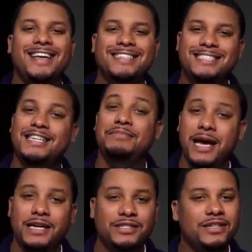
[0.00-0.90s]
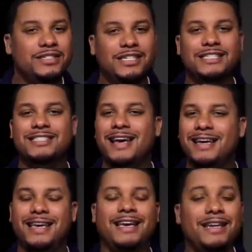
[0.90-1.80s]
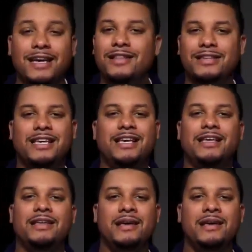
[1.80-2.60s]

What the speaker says: D major is just like any other key.